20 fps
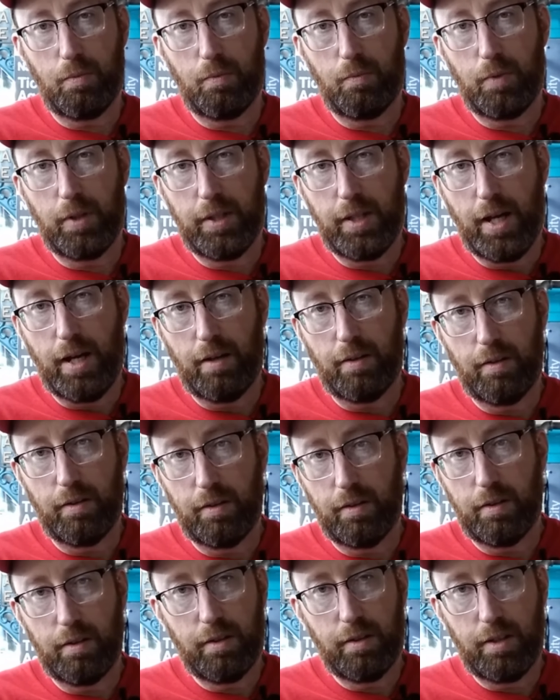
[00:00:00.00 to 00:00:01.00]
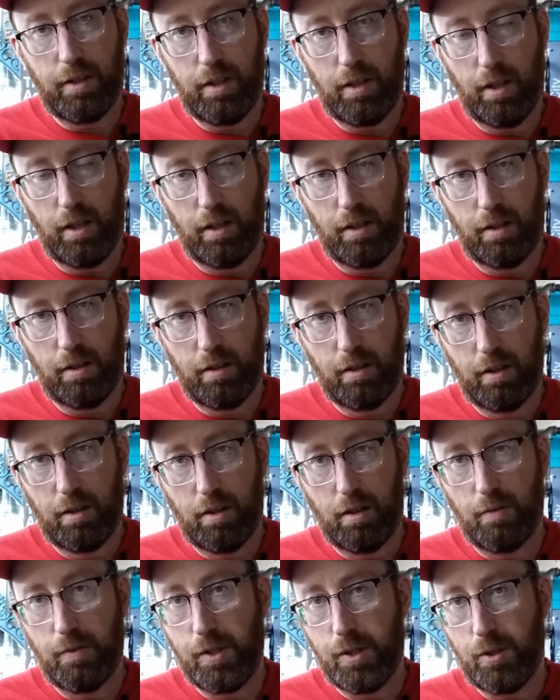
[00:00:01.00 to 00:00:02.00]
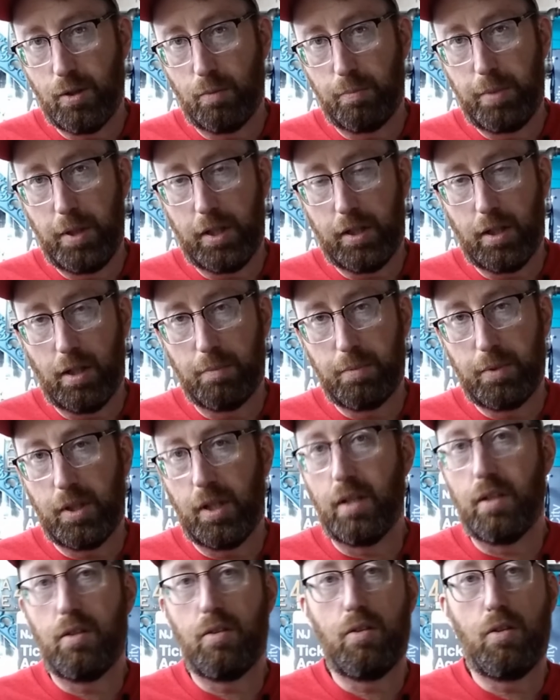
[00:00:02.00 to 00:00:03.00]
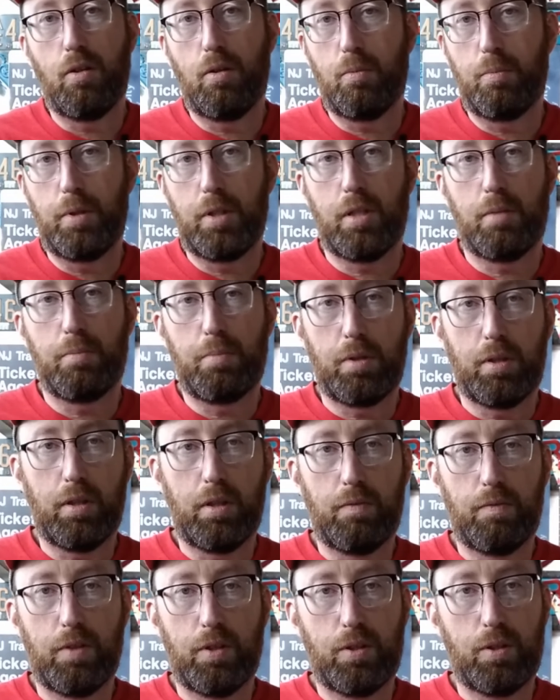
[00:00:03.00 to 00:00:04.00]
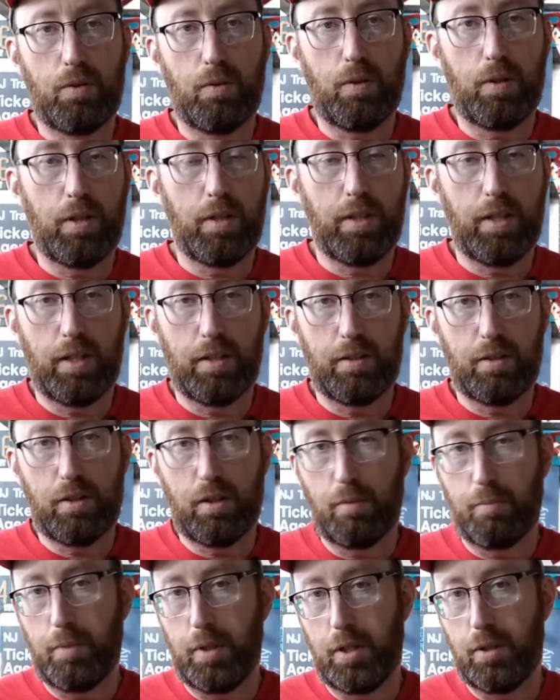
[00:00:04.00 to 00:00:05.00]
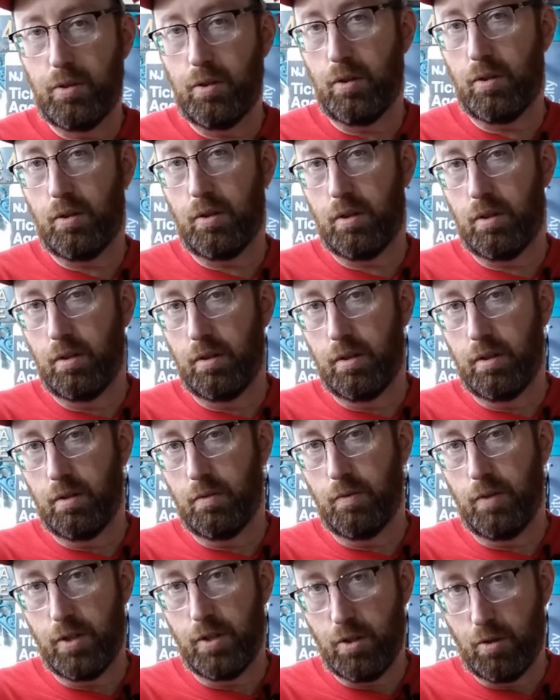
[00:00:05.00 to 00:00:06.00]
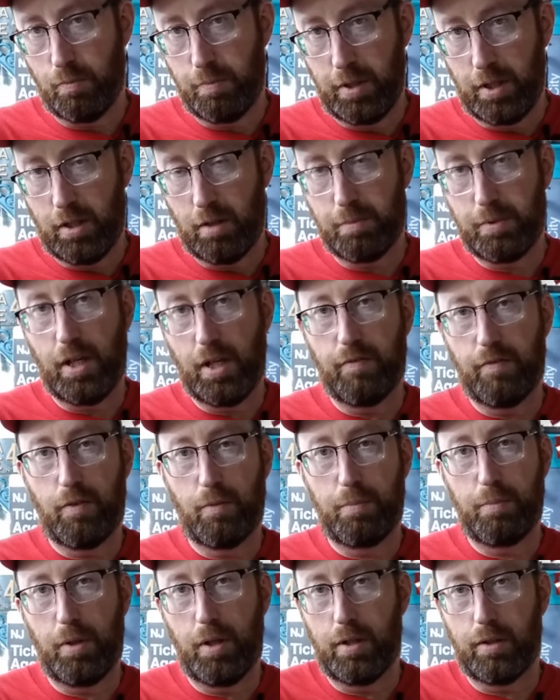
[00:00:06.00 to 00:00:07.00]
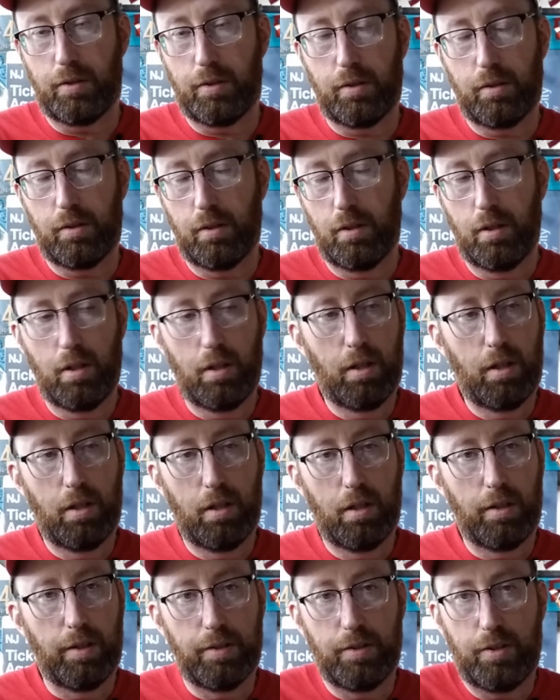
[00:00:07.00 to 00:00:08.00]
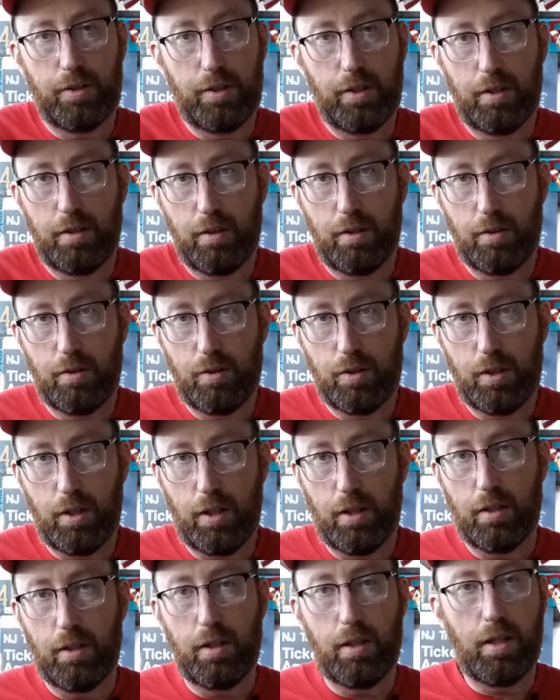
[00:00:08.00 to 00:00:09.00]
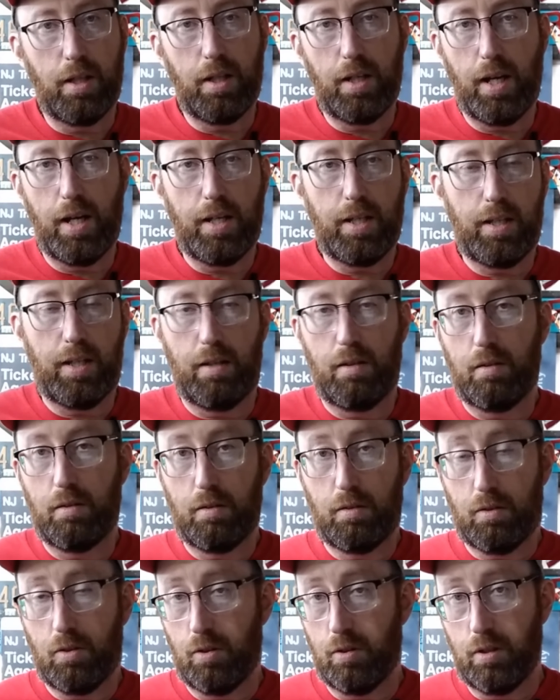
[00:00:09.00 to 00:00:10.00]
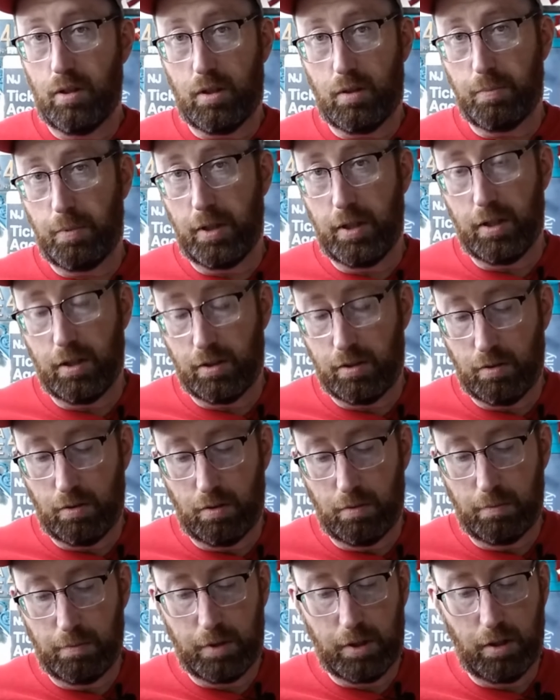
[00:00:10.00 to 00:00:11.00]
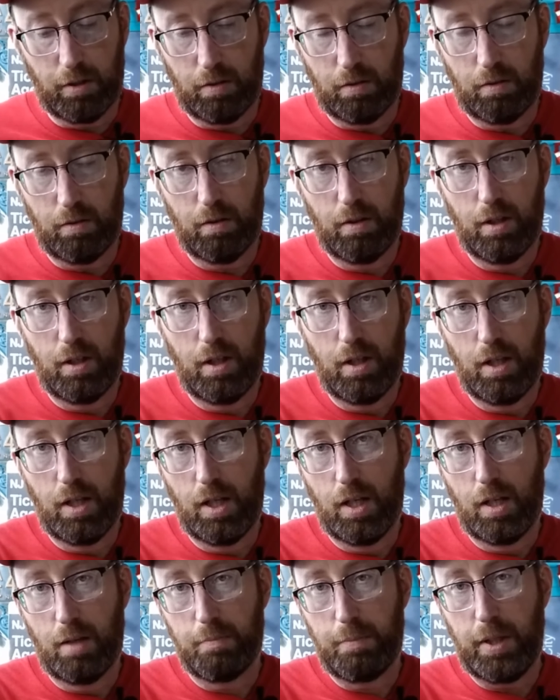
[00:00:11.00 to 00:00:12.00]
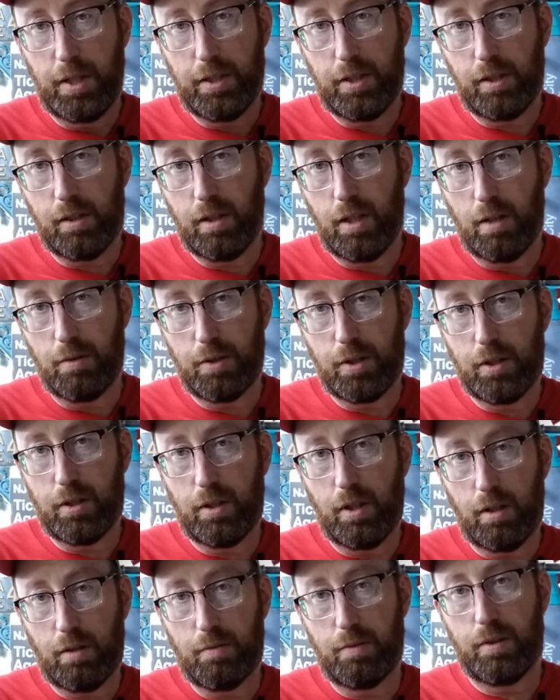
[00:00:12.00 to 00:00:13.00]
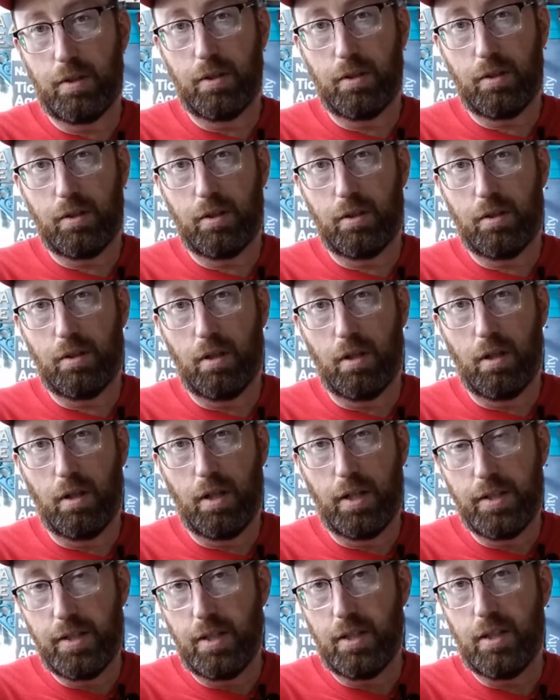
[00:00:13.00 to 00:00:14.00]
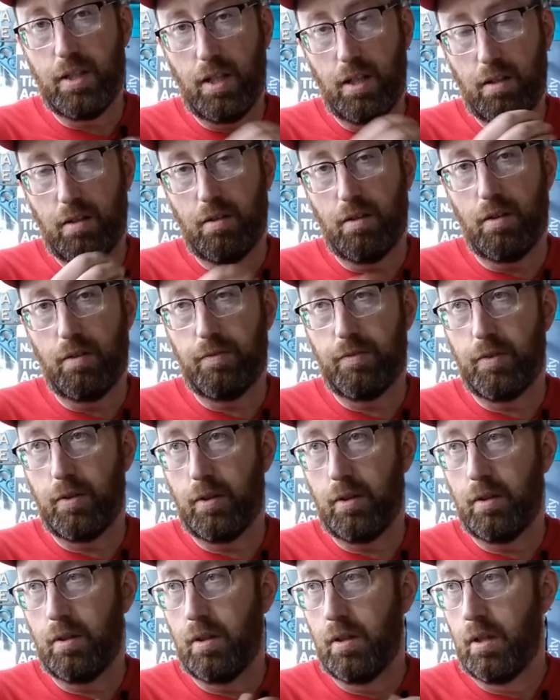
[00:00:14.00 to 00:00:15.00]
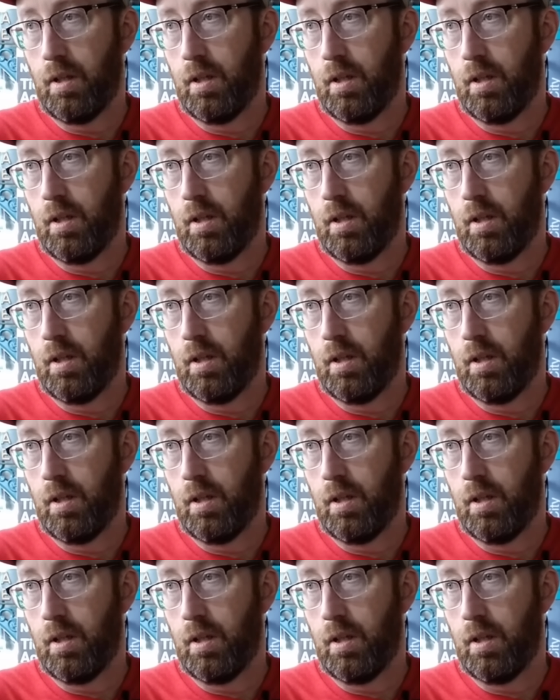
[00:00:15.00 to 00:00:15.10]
without the original pickups, and nobody believed the story that somebody took the original pickups out for parts. They just didn't understand it, and I couldn't explain it to them. So basically I was stuck with this guitar. I did get an offer,